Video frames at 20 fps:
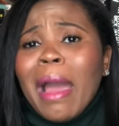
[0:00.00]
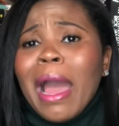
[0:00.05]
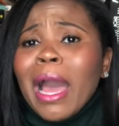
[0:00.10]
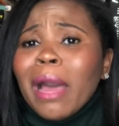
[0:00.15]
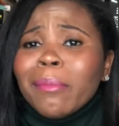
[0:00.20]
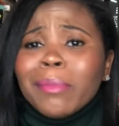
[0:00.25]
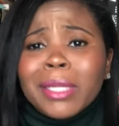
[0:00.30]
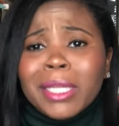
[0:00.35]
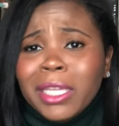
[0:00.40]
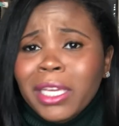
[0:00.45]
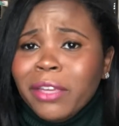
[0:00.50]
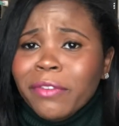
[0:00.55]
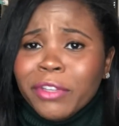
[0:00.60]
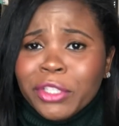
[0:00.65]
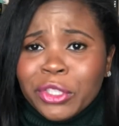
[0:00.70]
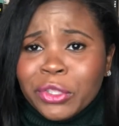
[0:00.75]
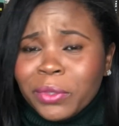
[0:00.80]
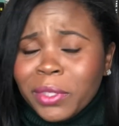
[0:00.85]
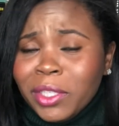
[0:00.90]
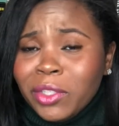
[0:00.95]
I believe in
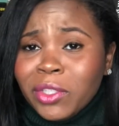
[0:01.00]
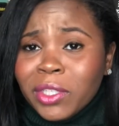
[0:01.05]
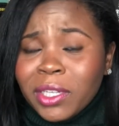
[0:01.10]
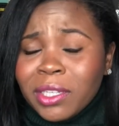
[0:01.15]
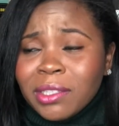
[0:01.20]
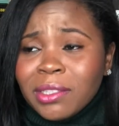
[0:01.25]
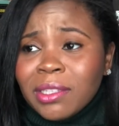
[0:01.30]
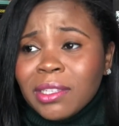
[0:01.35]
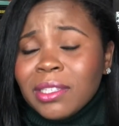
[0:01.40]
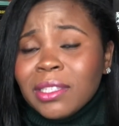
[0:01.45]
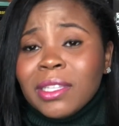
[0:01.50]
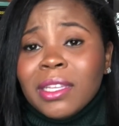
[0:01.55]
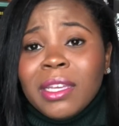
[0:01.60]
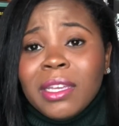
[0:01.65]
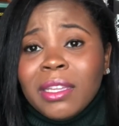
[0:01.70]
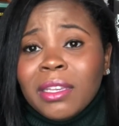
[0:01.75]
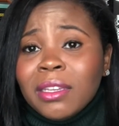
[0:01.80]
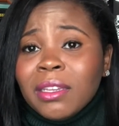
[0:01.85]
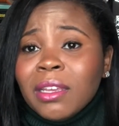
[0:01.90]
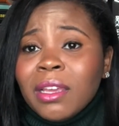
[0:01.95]
street justice,
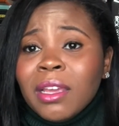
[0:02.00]
and